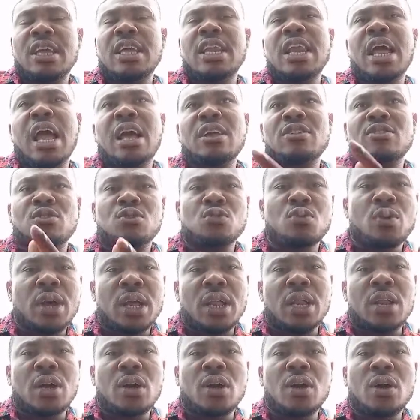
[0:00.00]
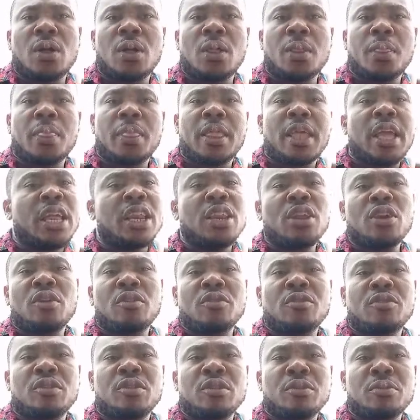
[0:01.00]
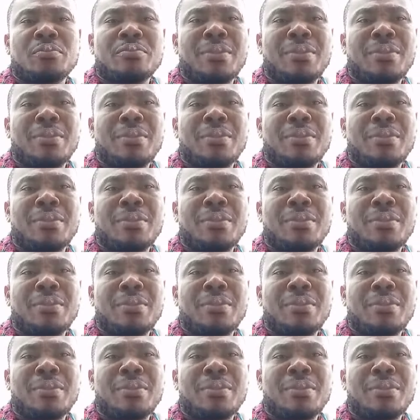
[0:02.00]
and as well any of the